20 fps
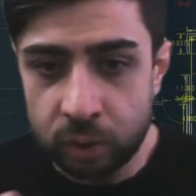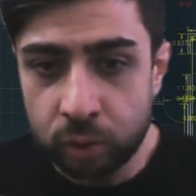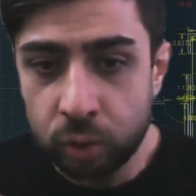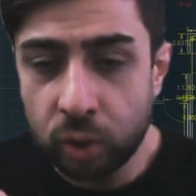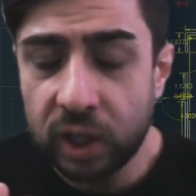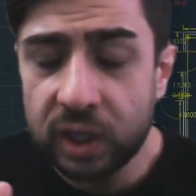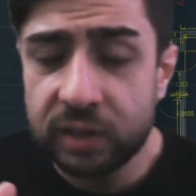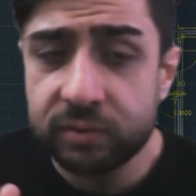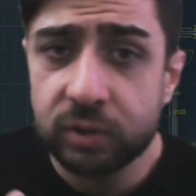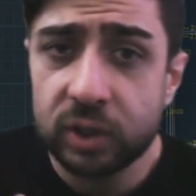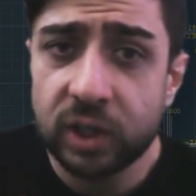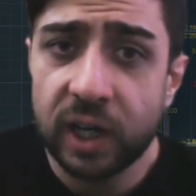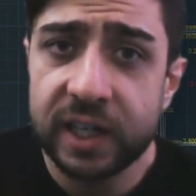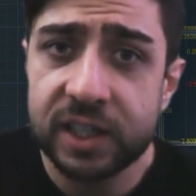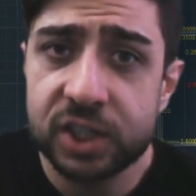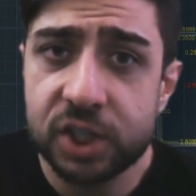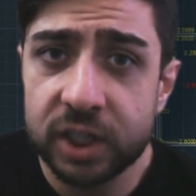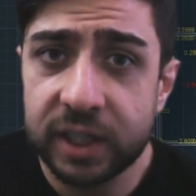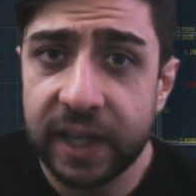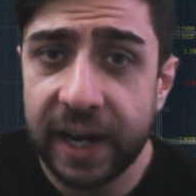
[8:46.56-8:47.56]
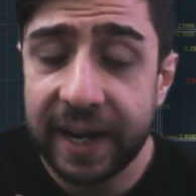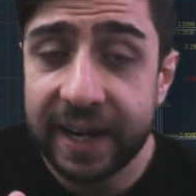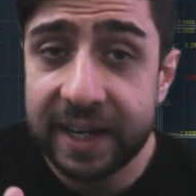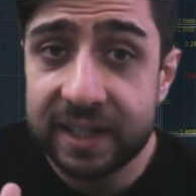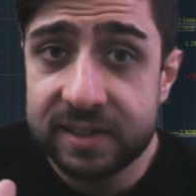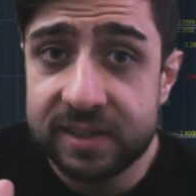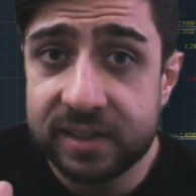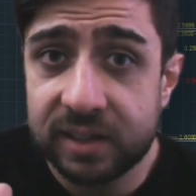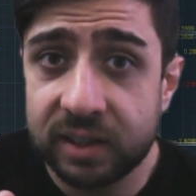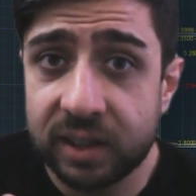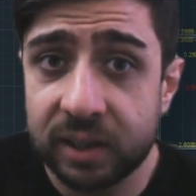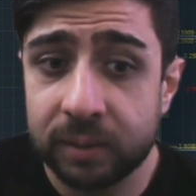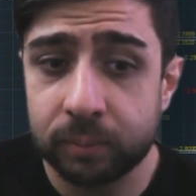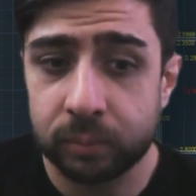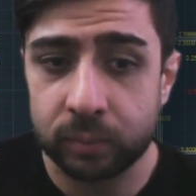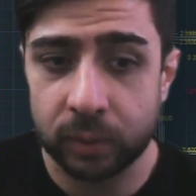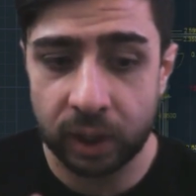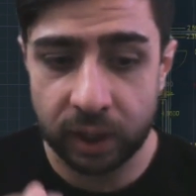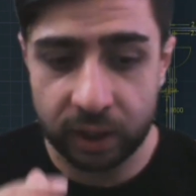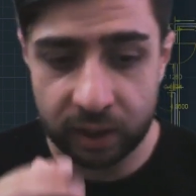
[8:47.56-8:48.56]
you have to actually ask
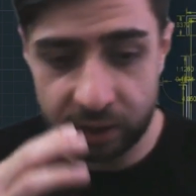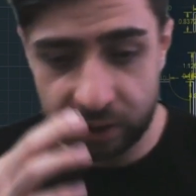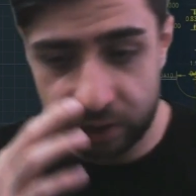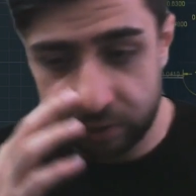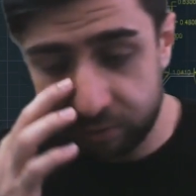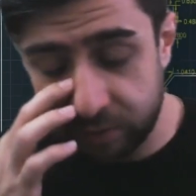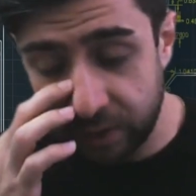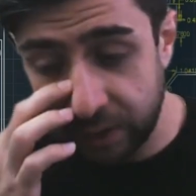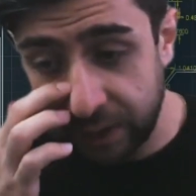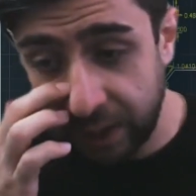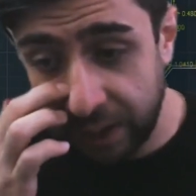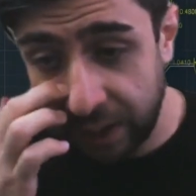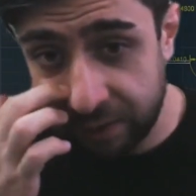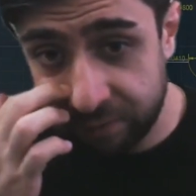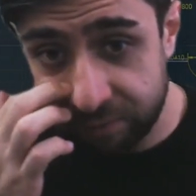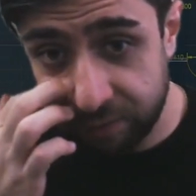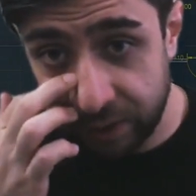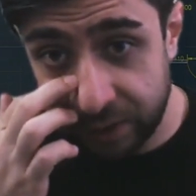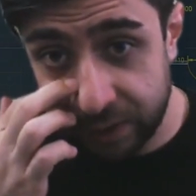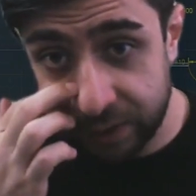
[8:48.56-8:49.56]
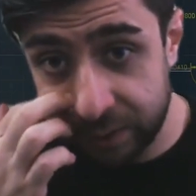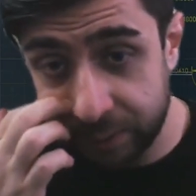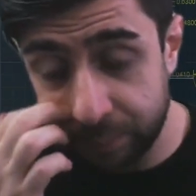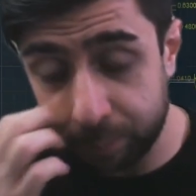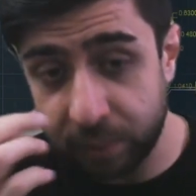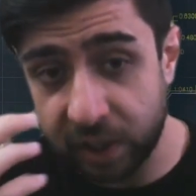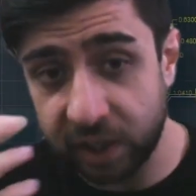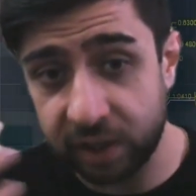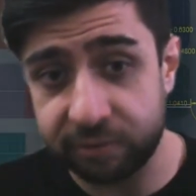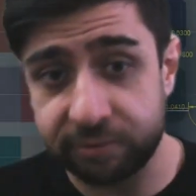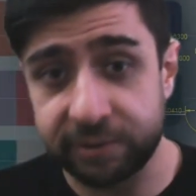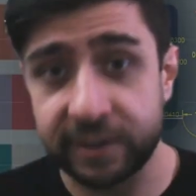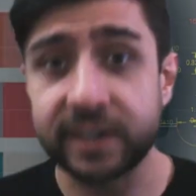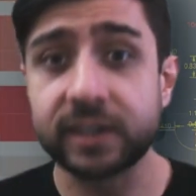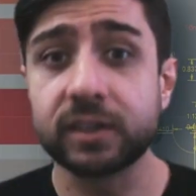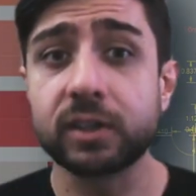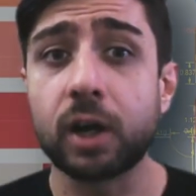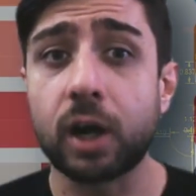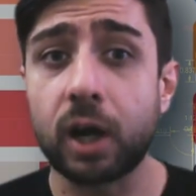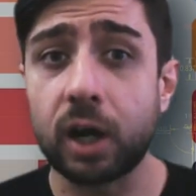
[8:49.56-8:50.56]
them if they have a
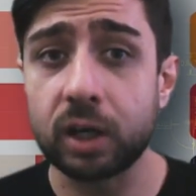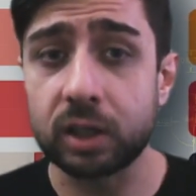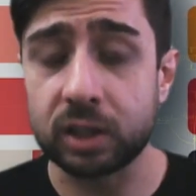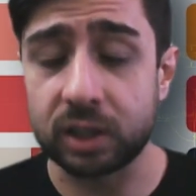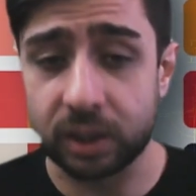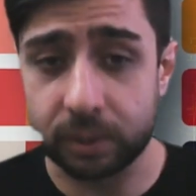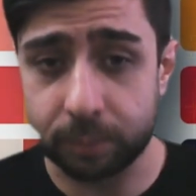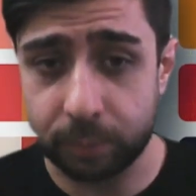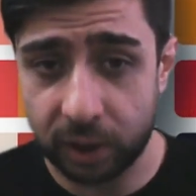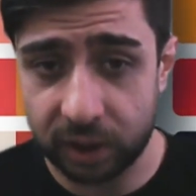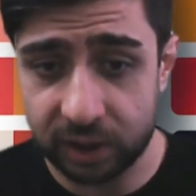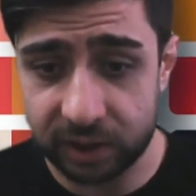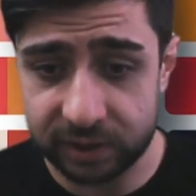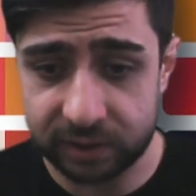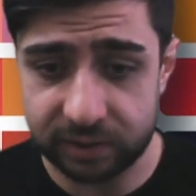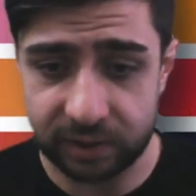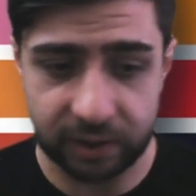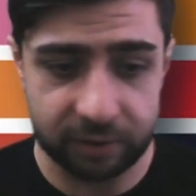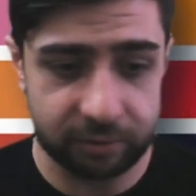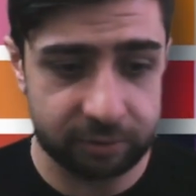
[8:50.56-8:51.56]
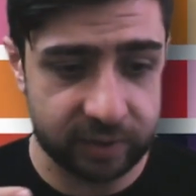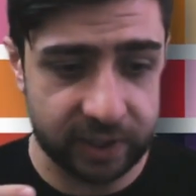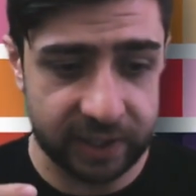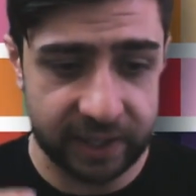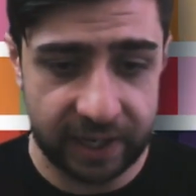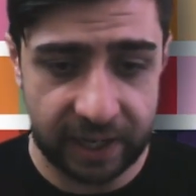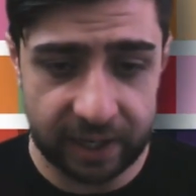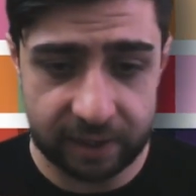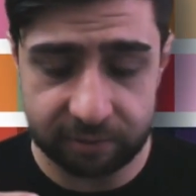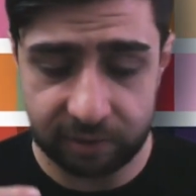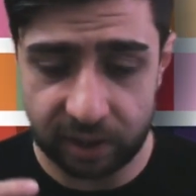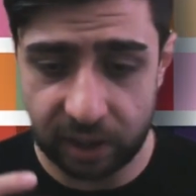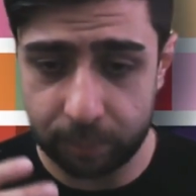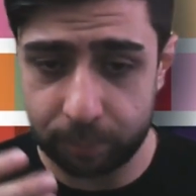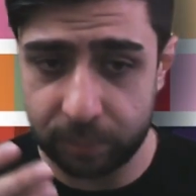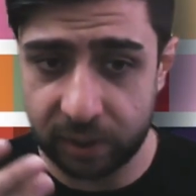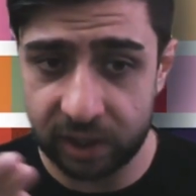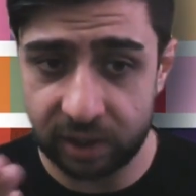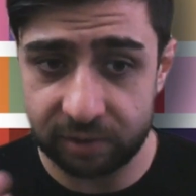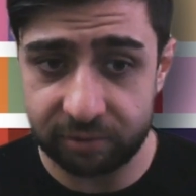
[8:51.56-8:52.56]
preferred color palette, if they have a
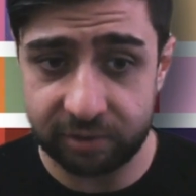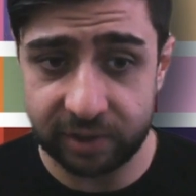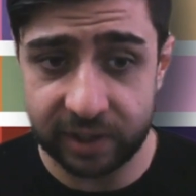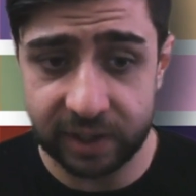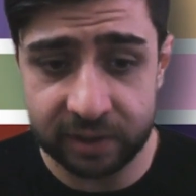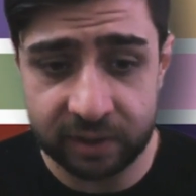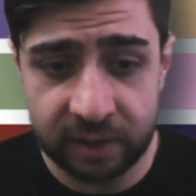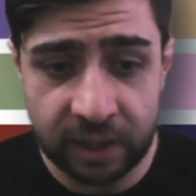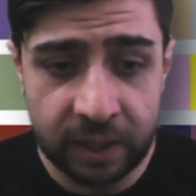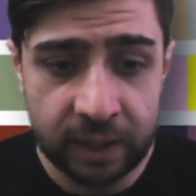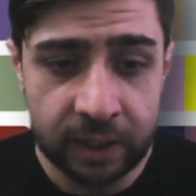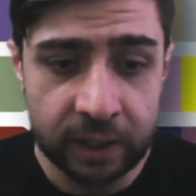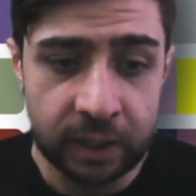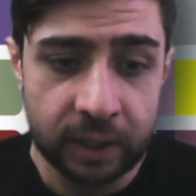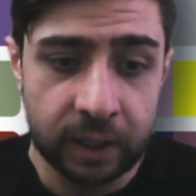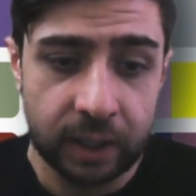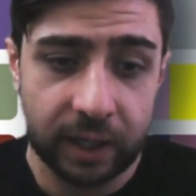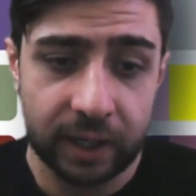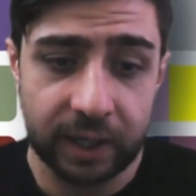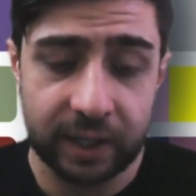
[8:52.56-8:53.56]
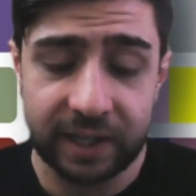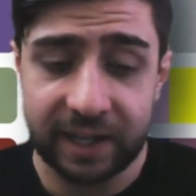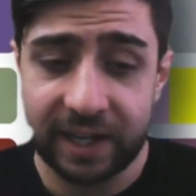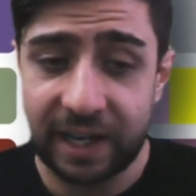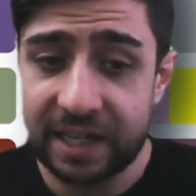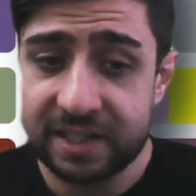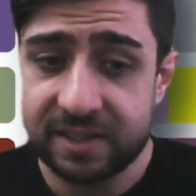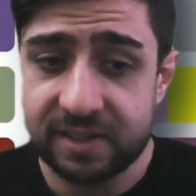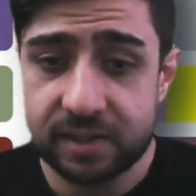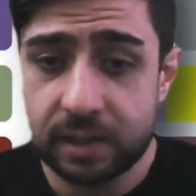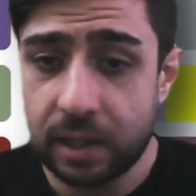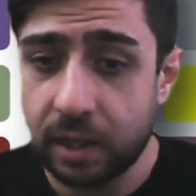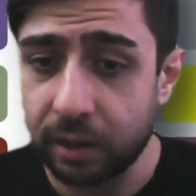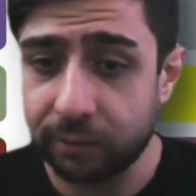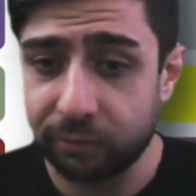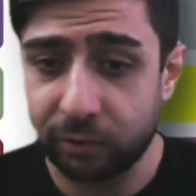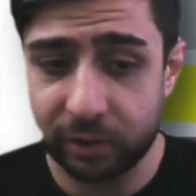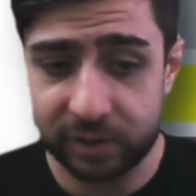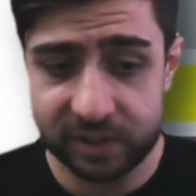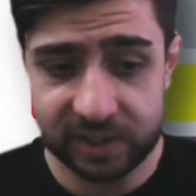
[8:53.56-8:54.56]
preferred
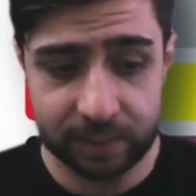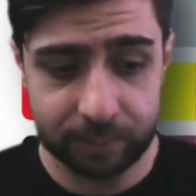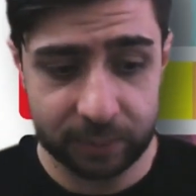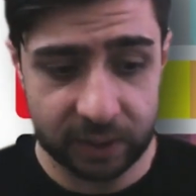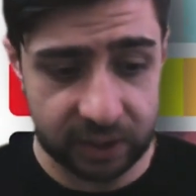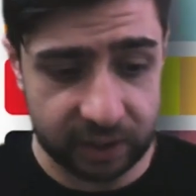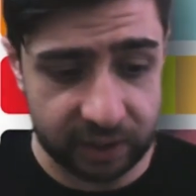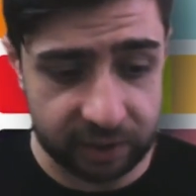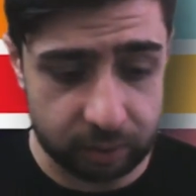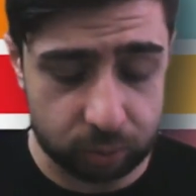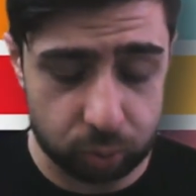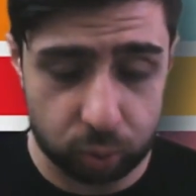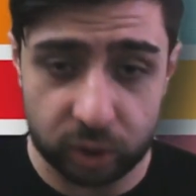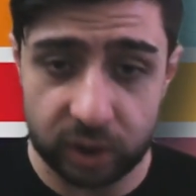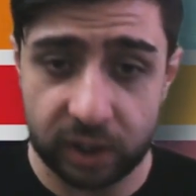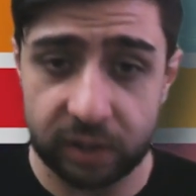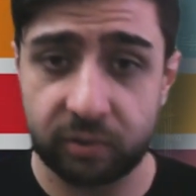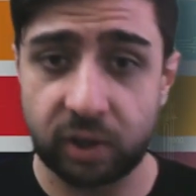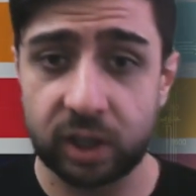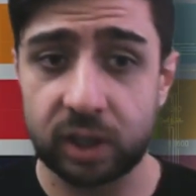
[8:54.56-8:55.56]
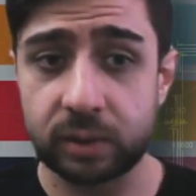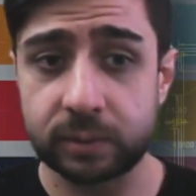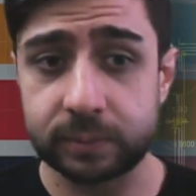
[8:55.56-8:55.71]
style. For example, do they want